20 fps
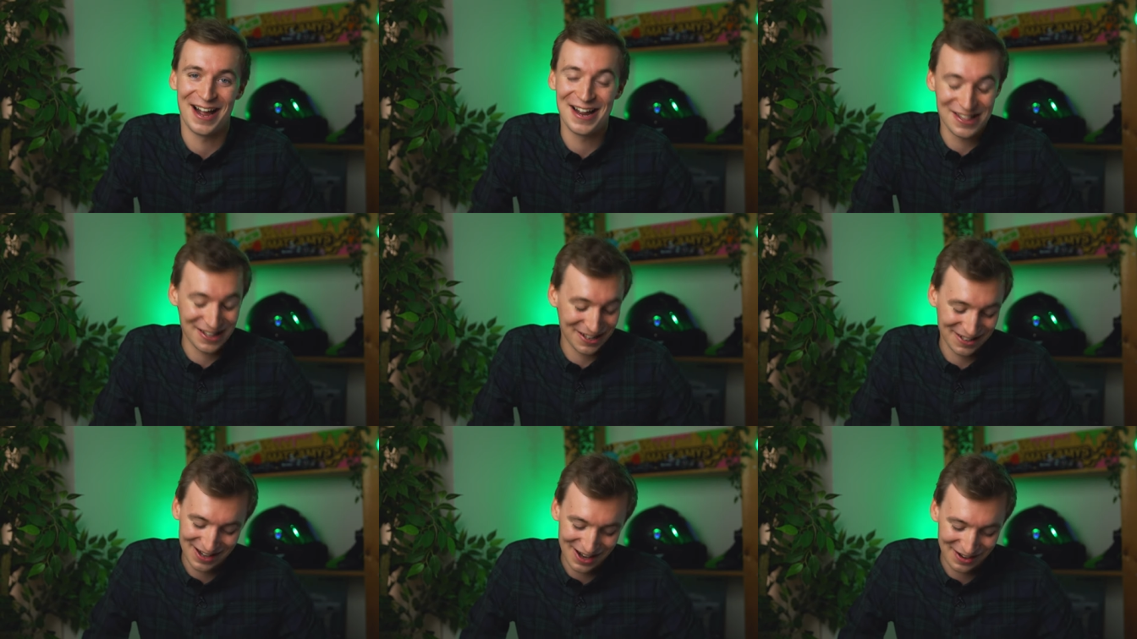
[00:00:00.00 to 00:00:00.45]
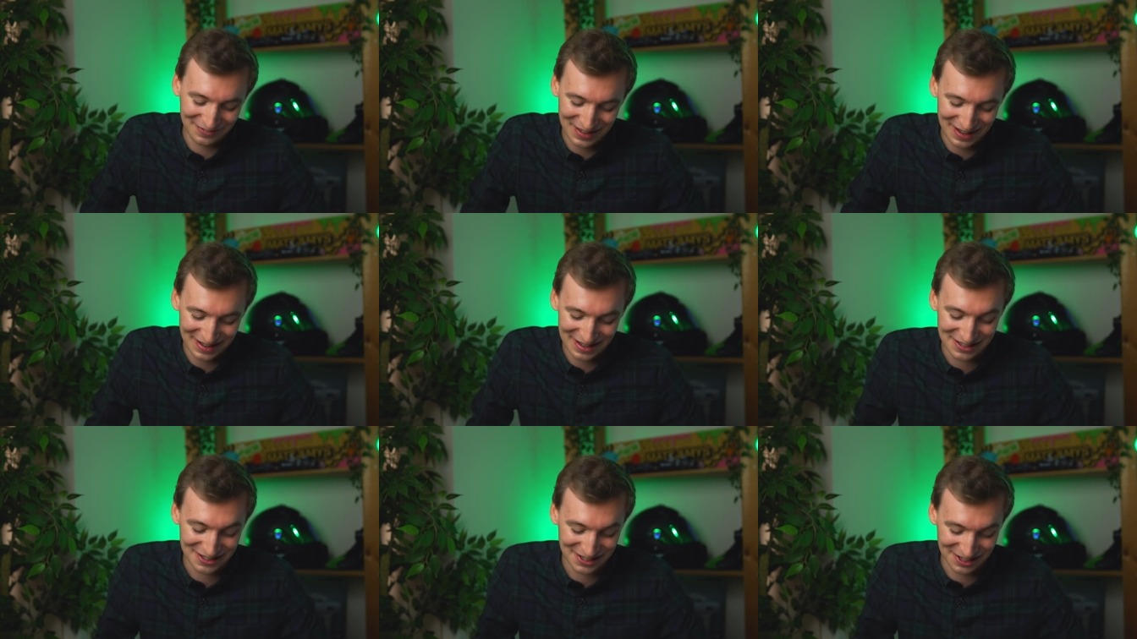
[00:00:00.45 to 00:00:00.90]
I just love
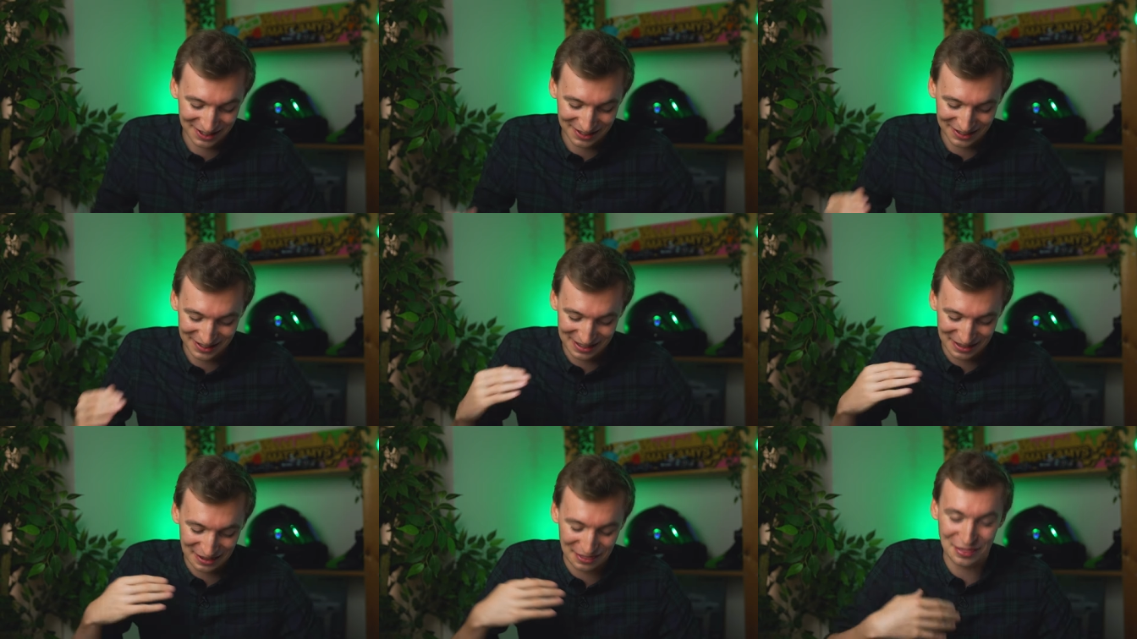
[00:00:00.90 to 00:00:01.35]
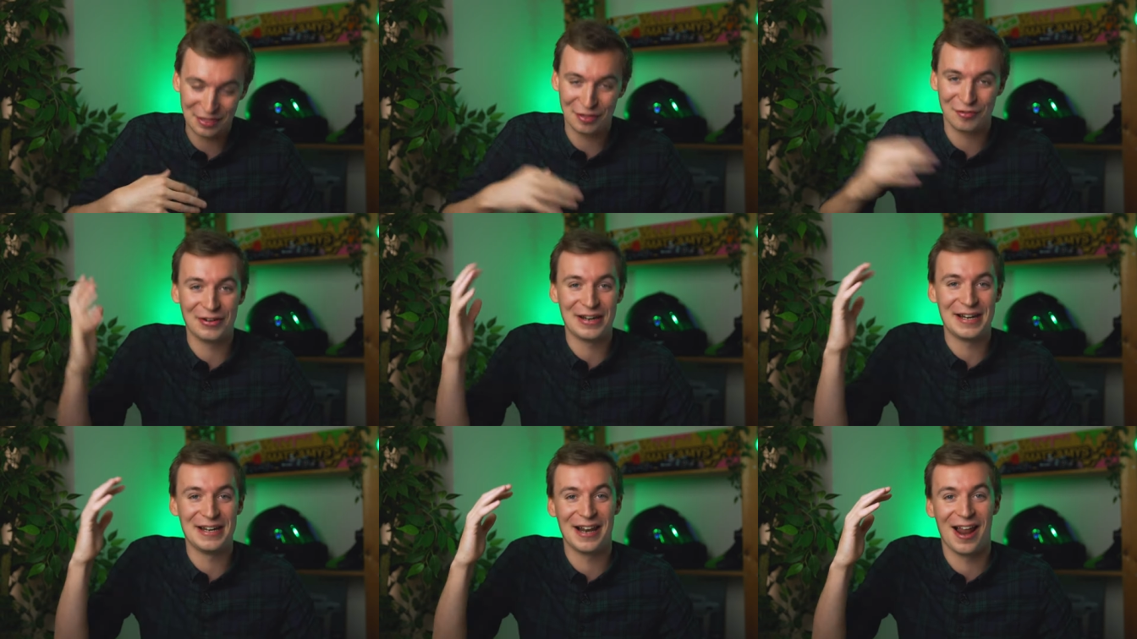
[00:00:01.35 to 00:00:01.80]
that it's just in
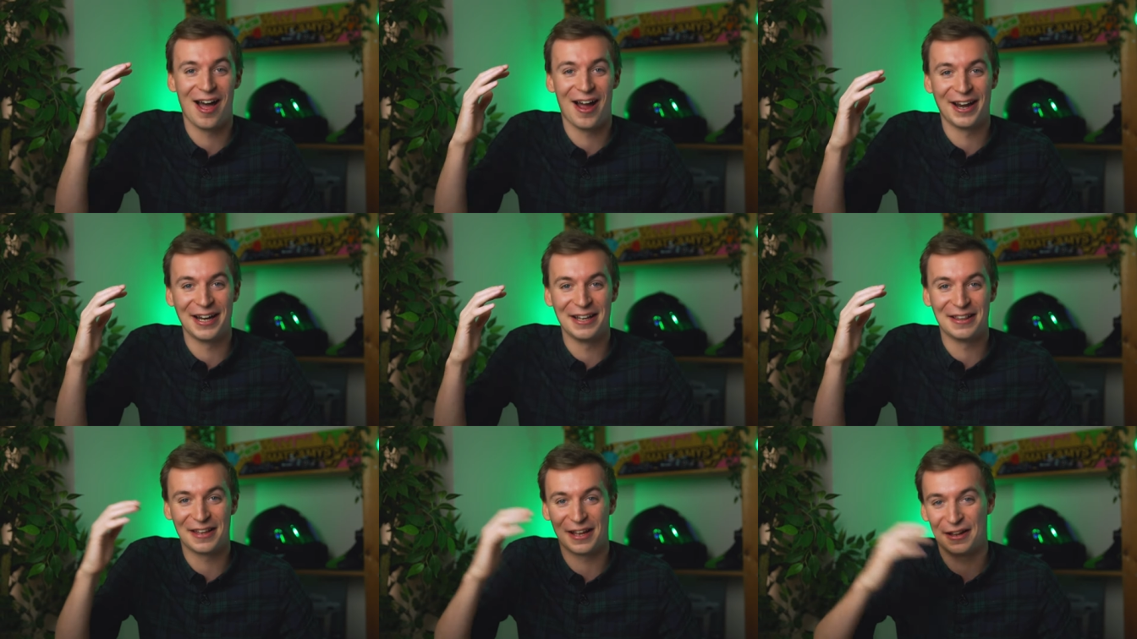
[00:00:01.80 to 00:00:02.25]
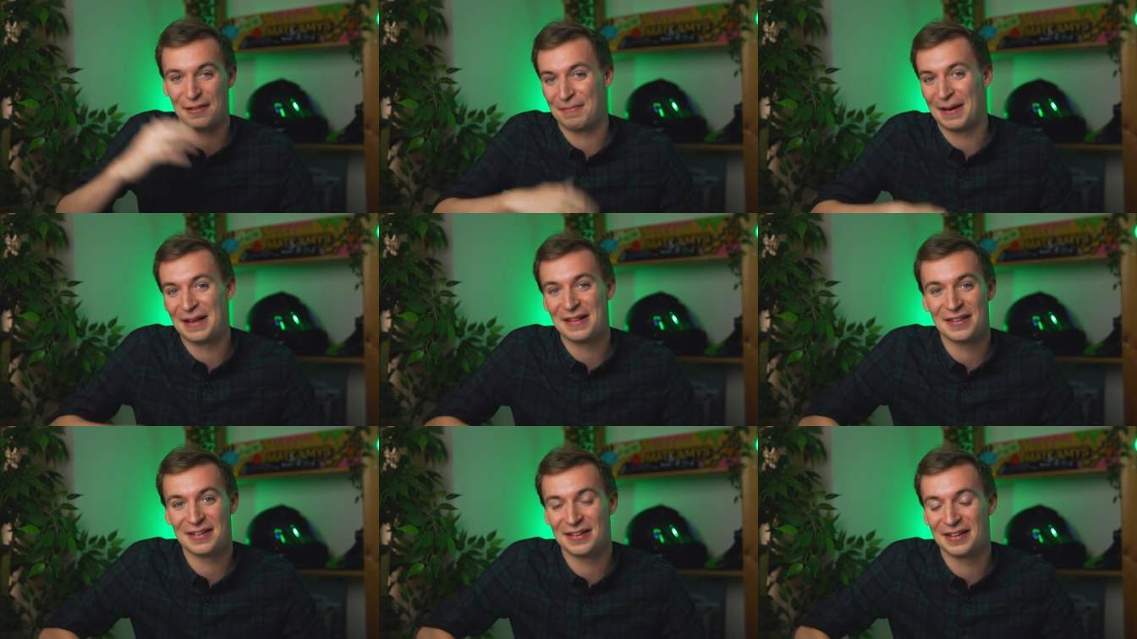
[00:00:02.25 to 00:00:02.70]
three lines. That's
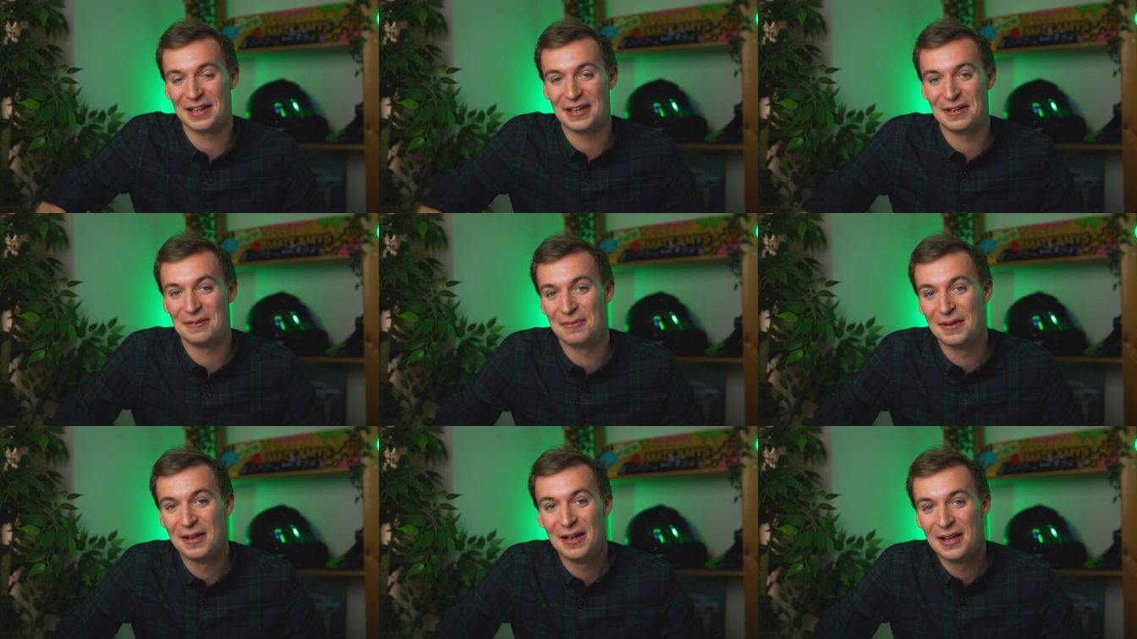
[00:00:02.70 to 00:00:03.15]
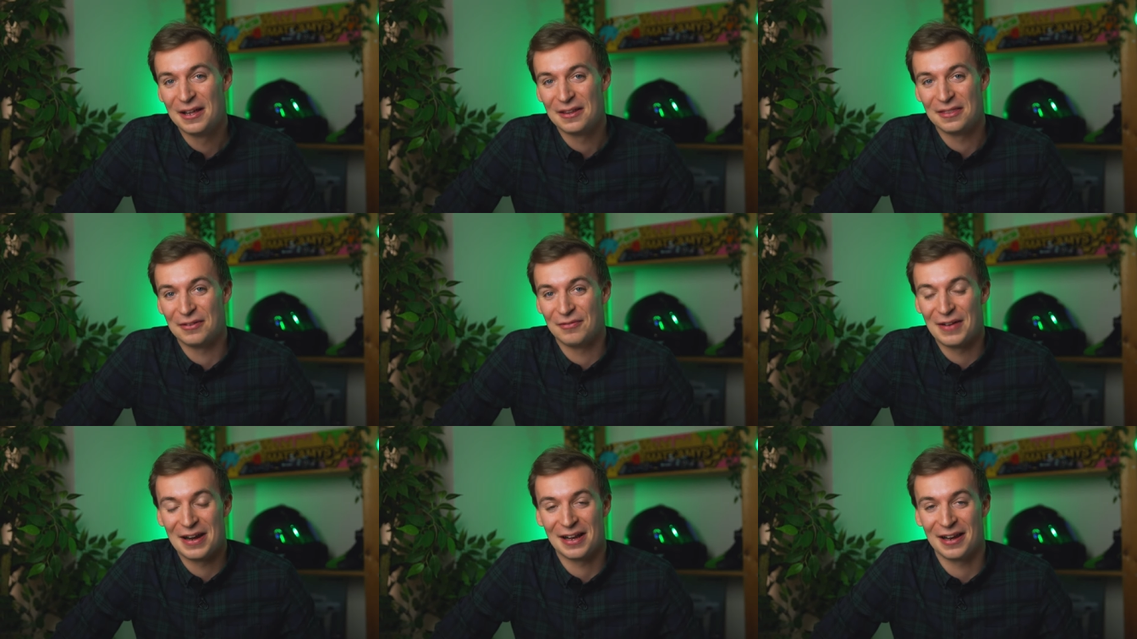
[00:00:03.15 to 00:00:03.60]
basically
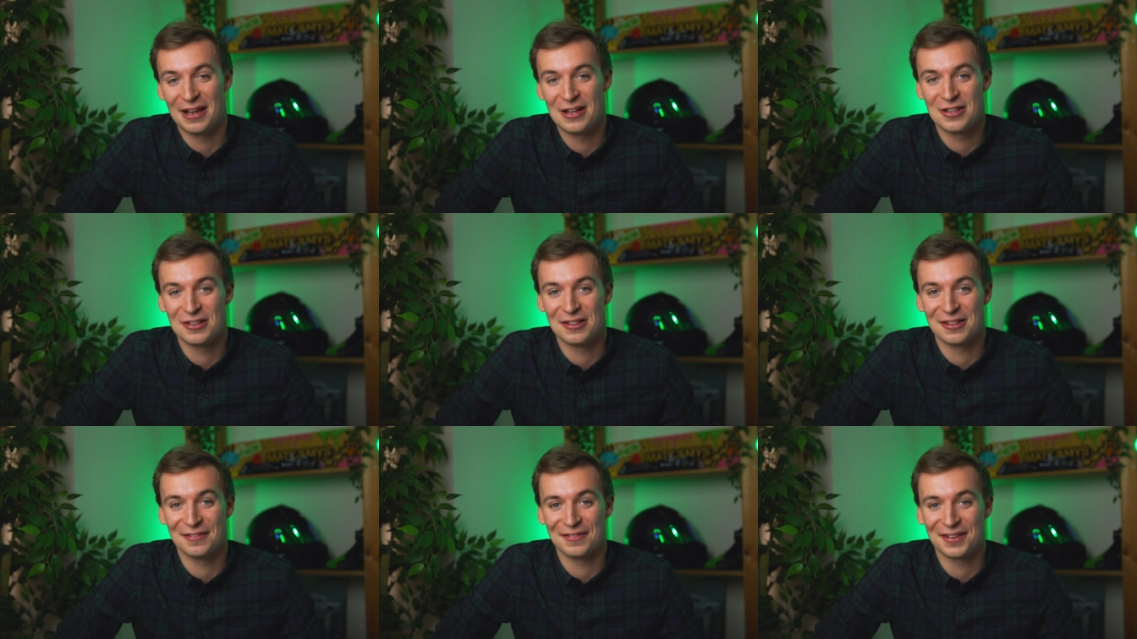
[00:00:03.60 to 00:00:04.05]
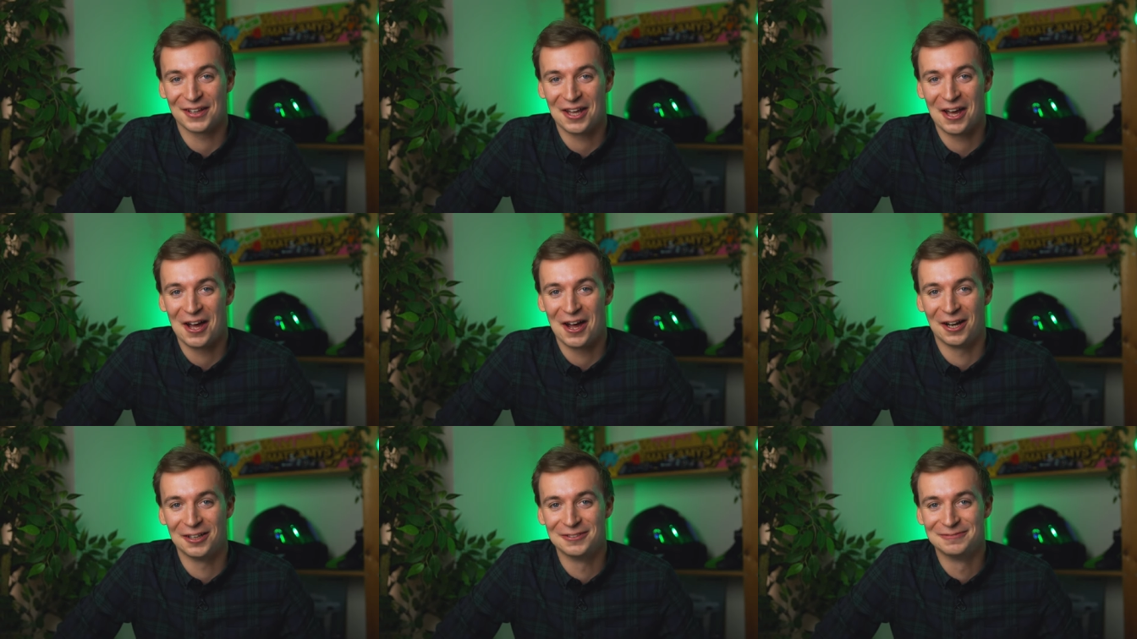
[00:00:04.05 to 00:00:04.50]
the regulations of the
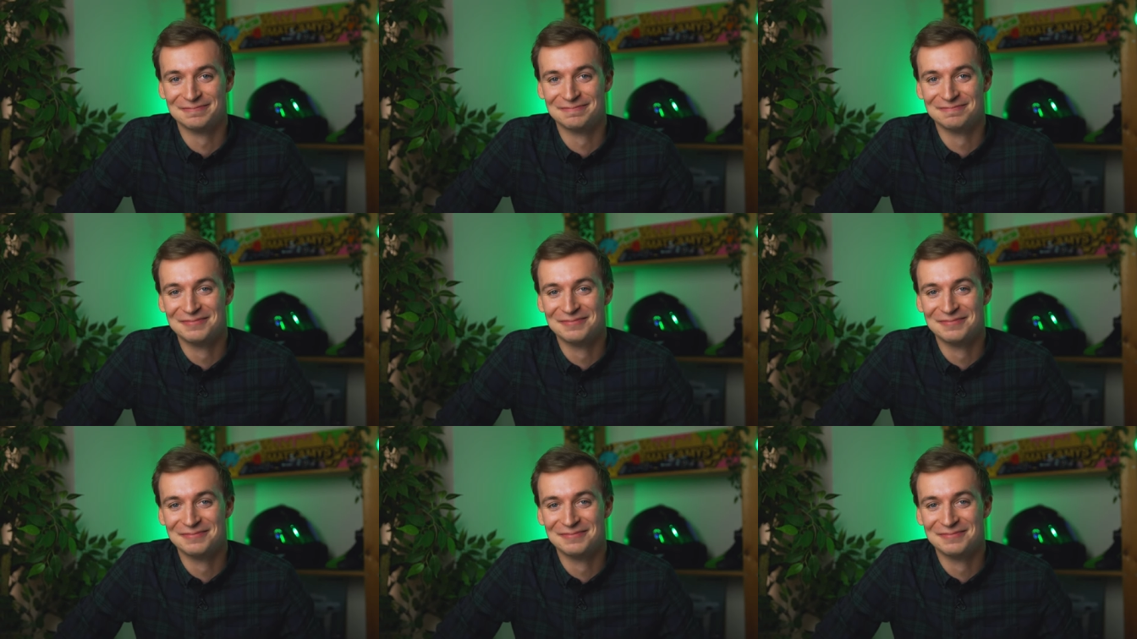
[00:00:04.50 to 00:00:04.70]
car.